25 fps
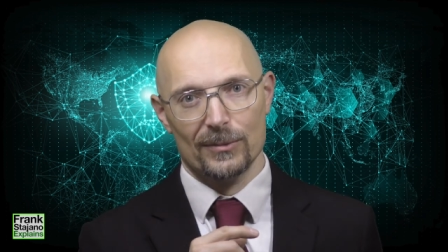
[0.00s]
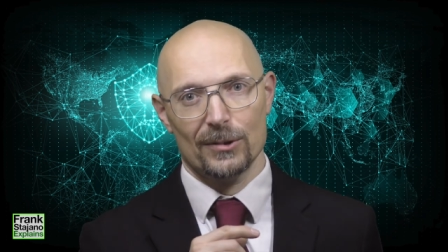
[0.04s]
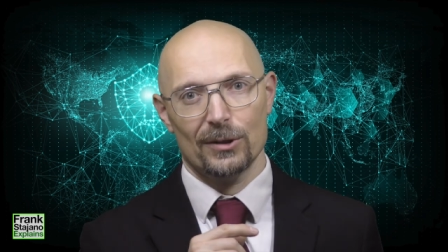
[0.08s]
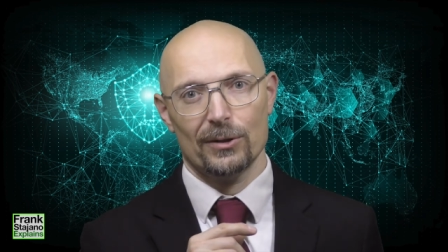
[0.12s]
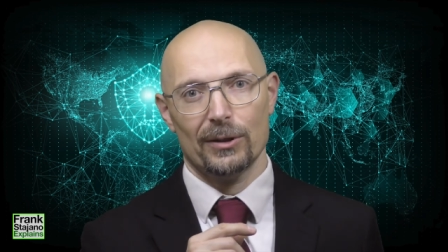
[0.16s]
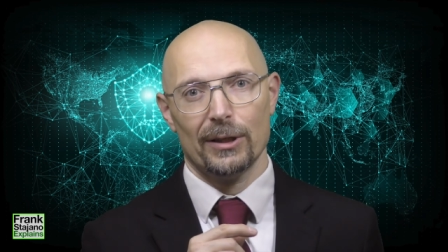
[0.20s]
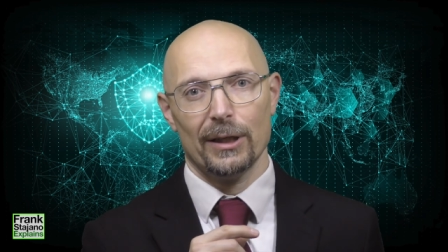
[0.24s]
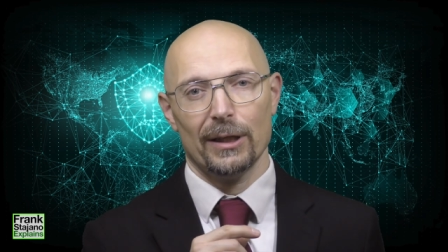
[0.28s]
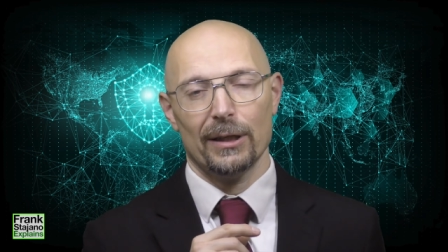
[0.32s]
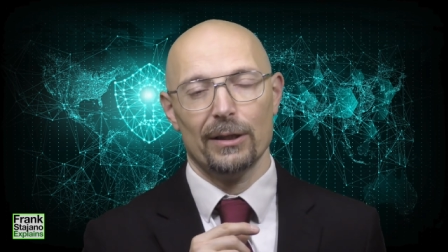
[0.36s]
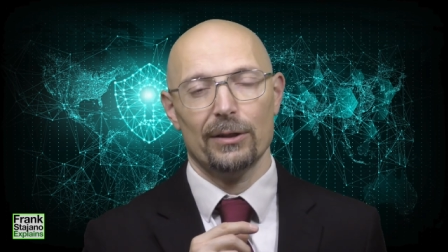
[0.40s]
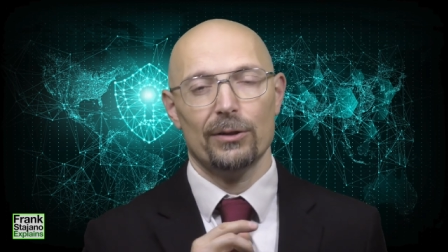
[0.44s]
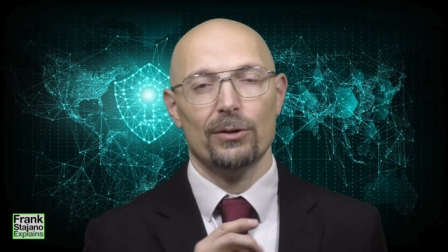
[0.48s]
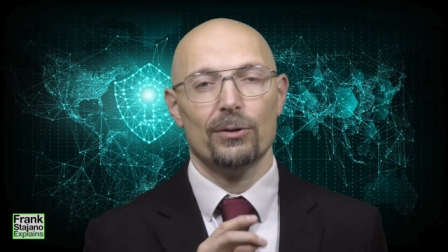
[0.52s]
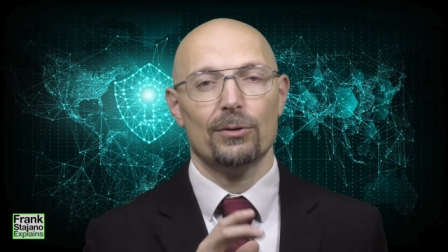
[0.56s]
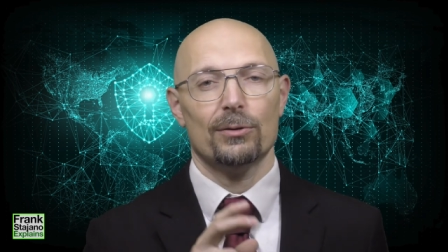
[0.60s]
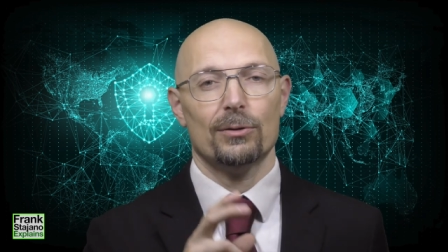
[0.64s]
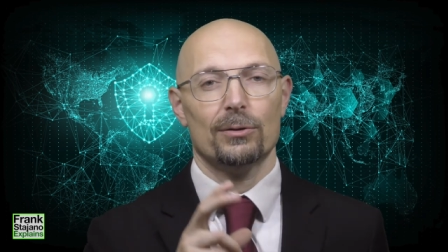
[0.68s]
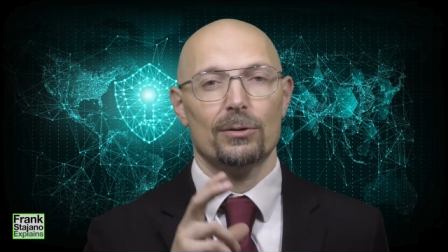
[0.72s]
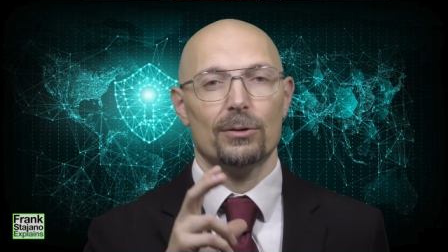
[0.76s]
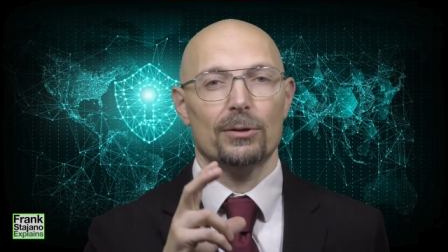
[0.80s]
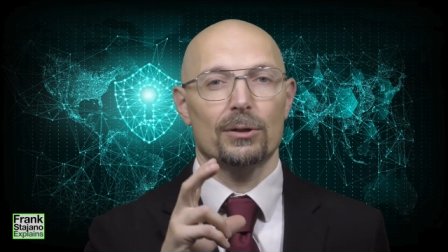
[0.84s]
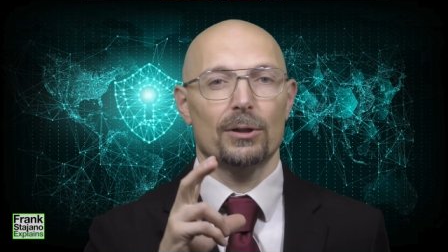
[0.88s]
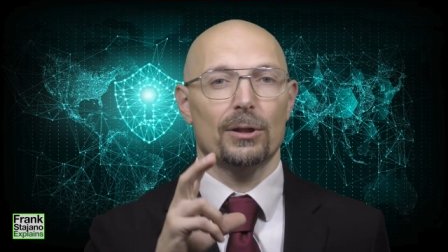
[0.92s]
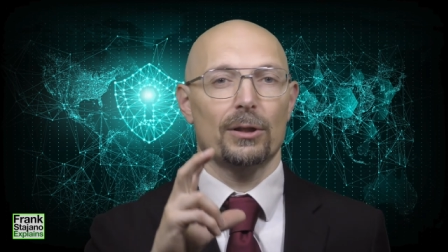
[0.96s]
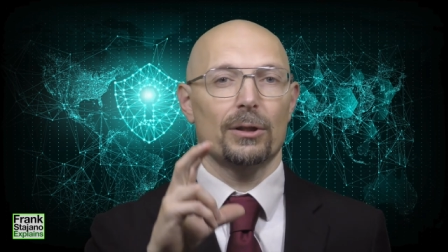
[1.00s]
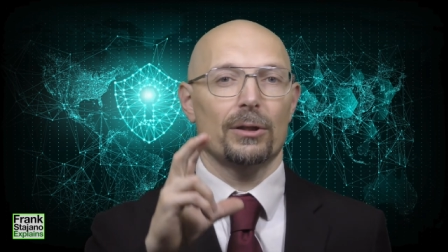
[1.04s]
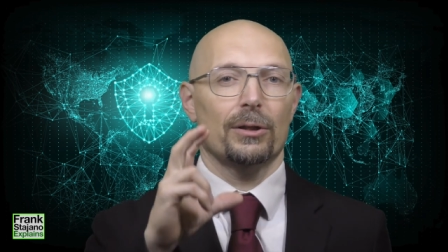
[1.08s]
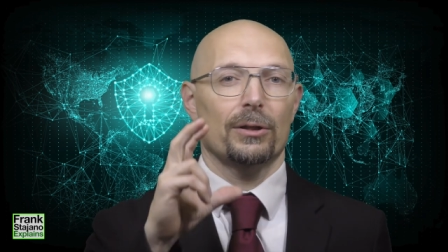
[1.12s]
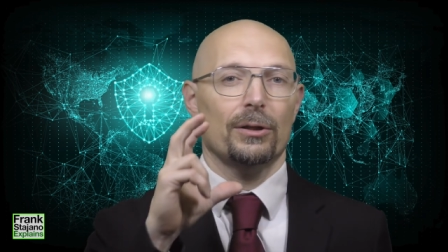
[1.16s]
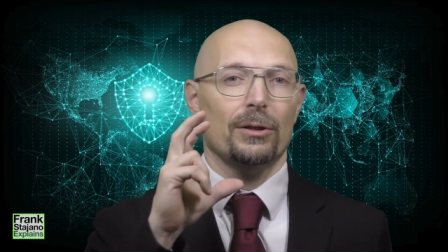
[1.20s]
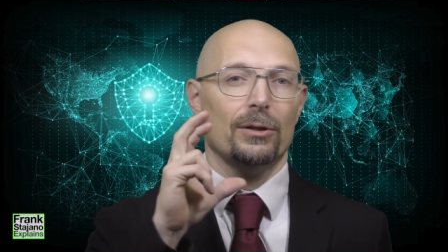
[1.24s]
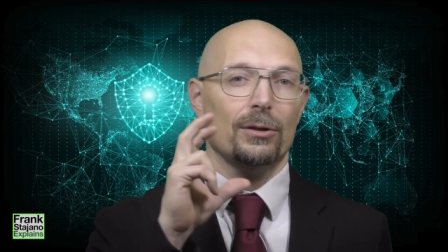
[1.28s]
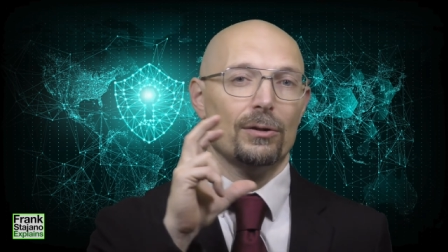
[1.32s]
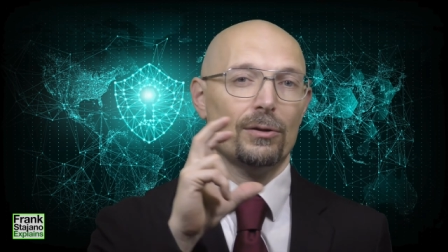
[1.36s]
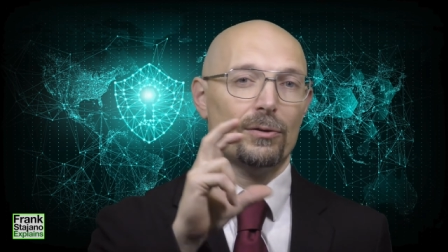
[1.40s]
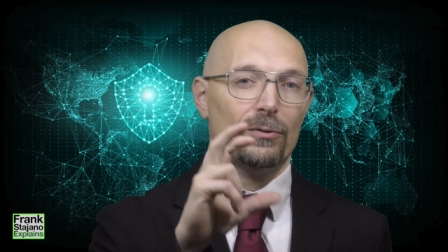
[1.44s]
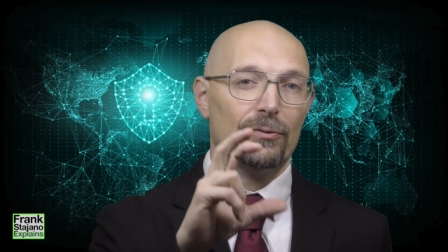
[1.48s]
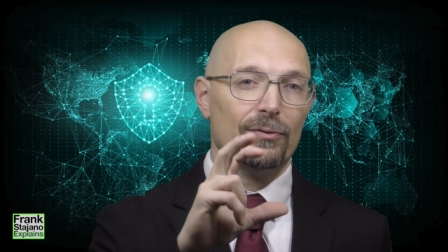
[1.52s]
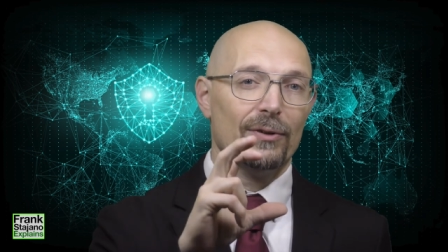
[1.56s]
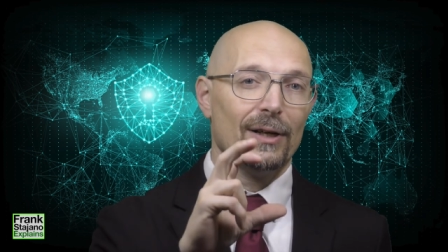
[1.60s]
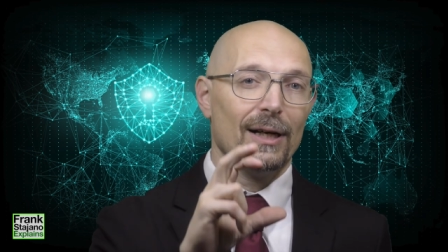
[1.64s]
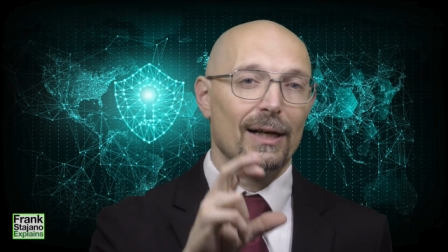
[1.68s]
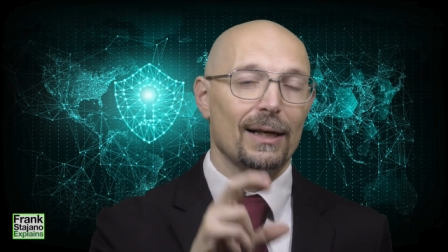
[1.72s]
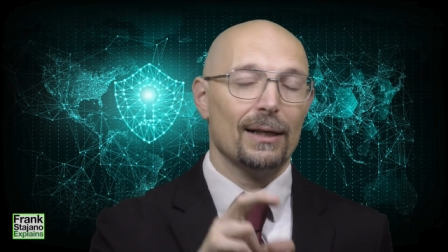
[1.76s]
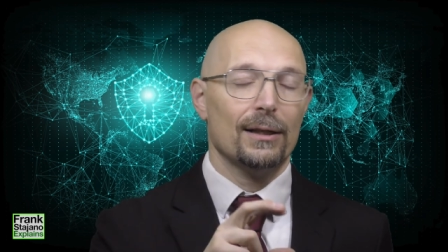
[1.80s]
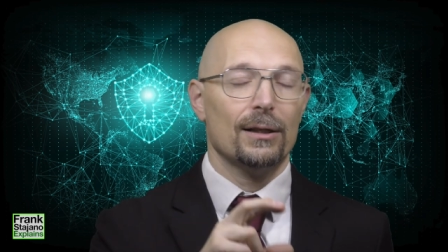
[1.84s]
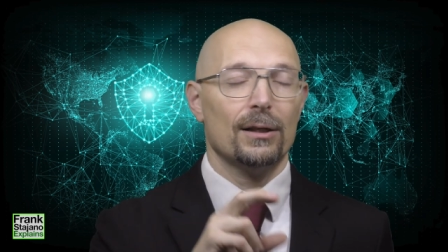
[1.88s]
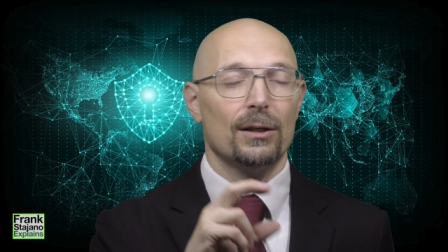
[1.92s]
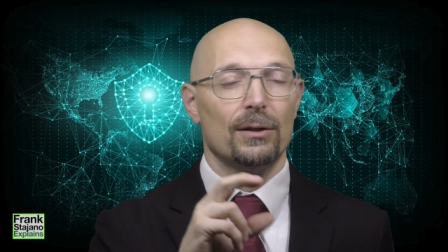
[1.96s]
Okay, your, your
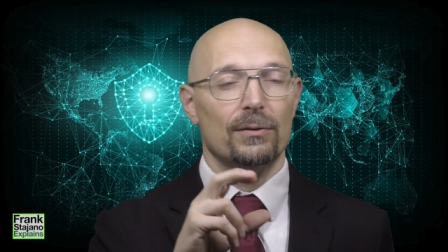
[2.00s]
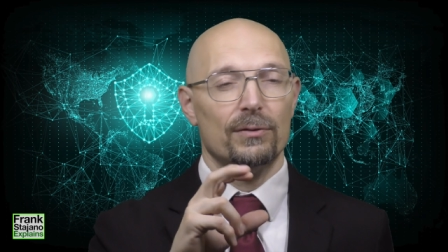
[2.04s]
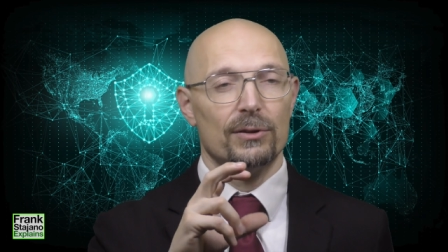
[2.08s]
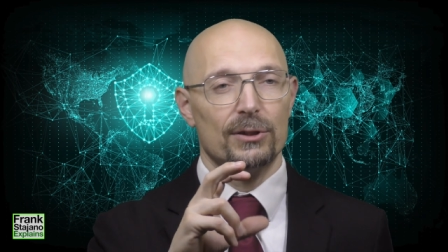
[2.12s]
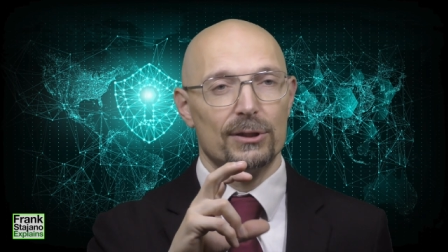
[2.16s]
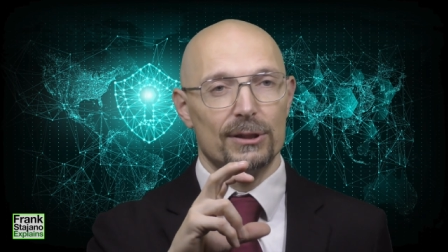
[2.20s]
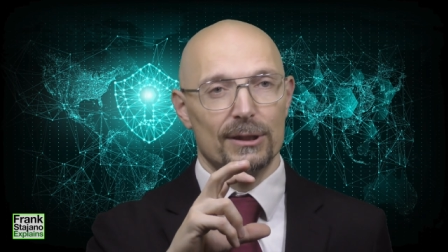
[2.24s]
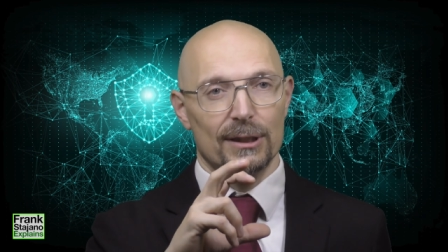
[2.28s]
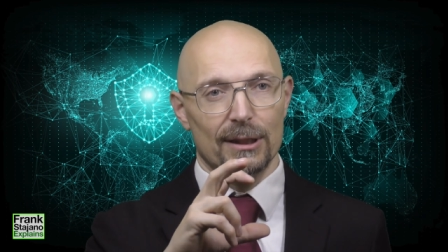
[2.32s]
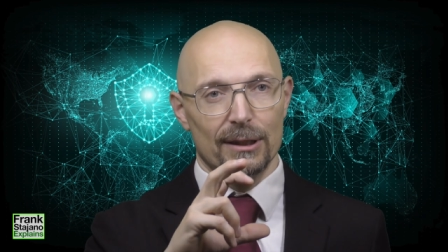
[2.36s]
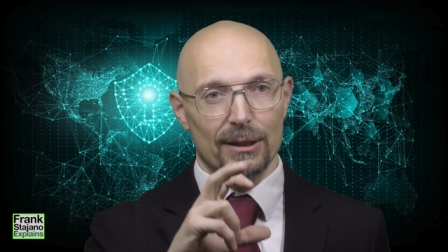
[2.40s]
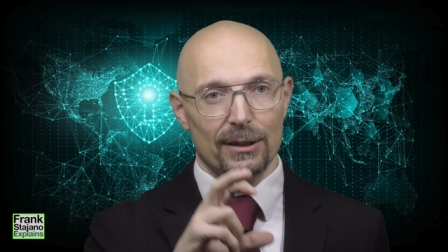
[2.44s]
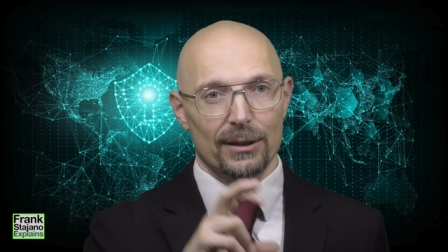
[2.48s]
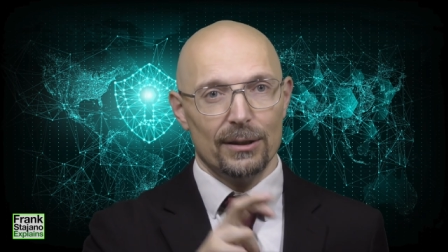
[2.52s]
file covers